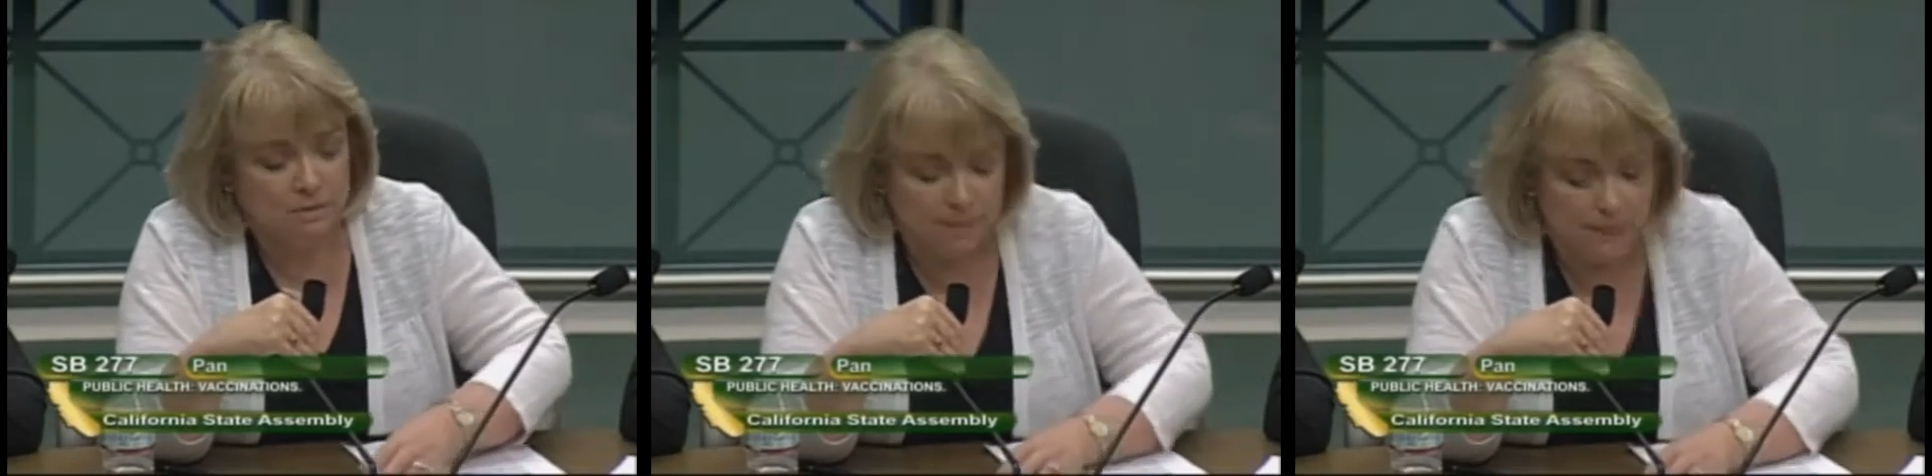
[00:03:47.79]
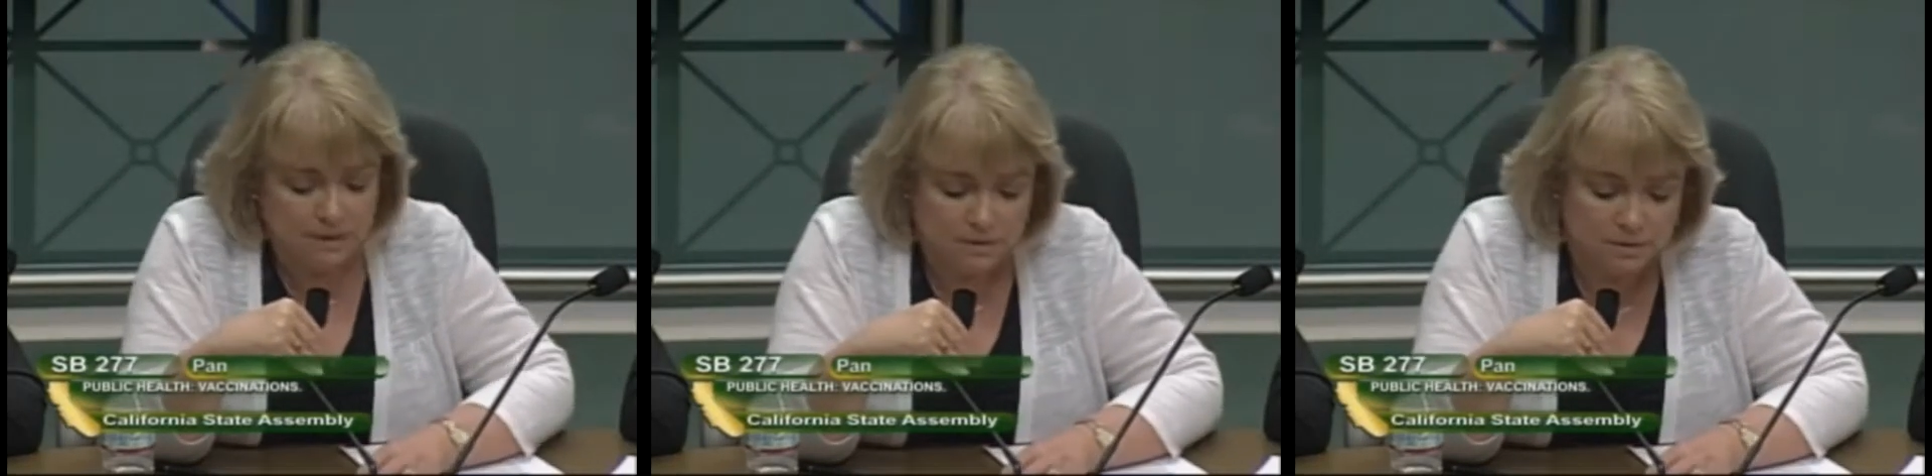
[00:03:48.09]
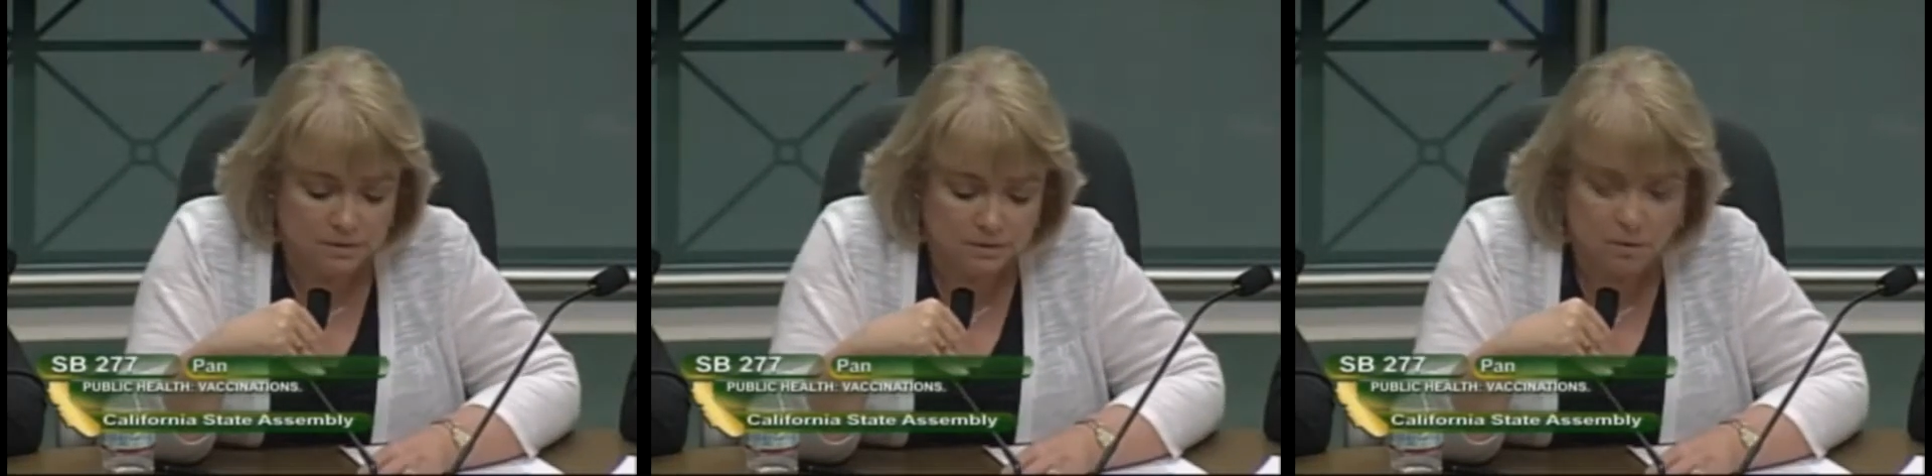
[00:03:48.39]

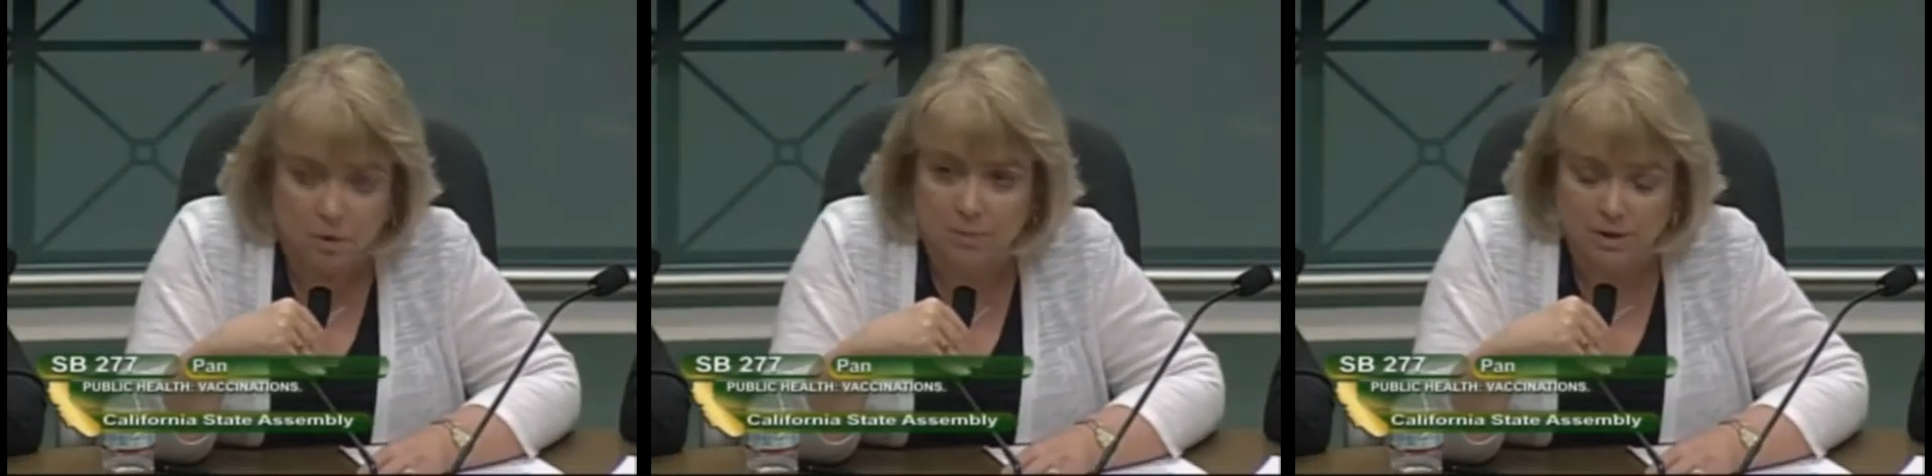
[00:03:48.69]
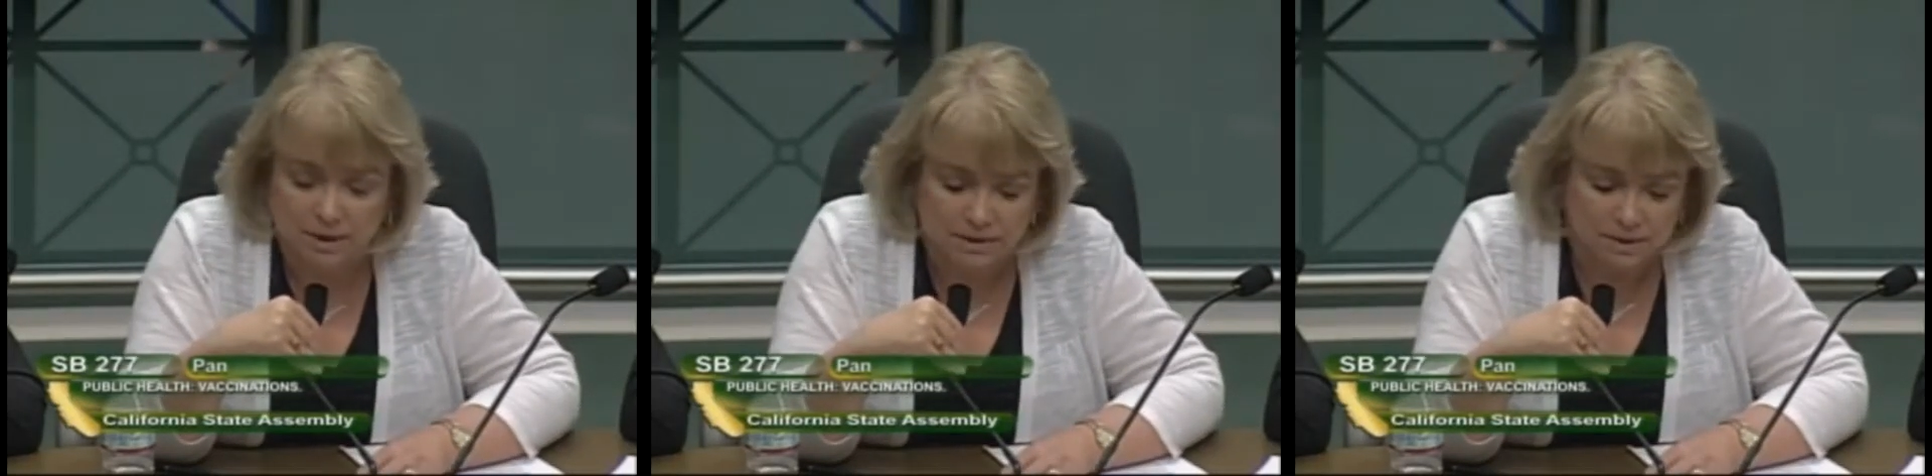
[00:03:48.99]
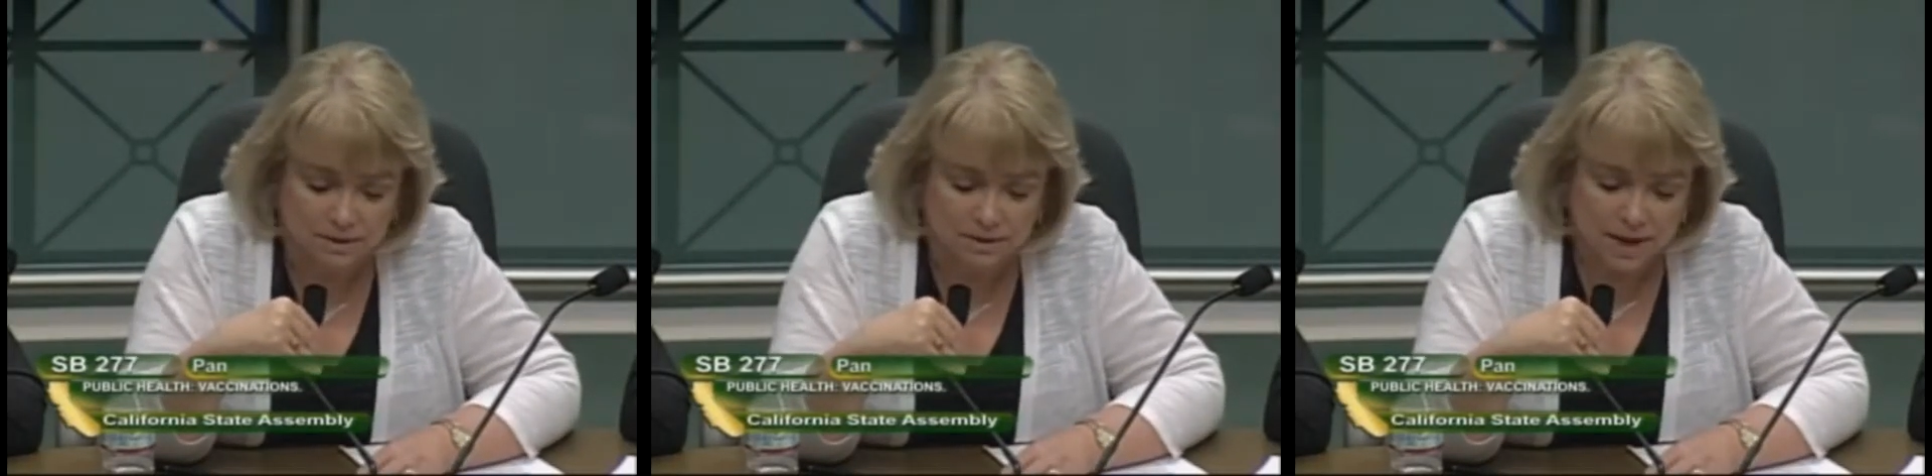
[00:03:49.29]
measles or
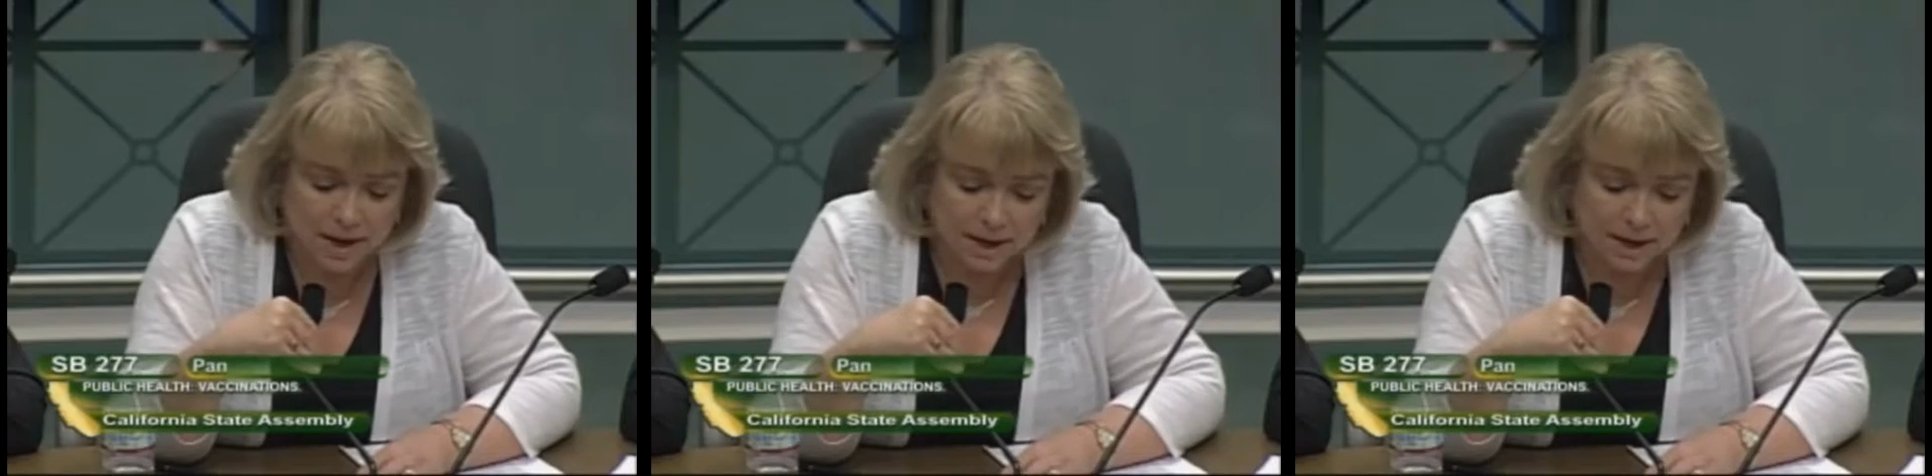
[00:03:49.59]
pertussis.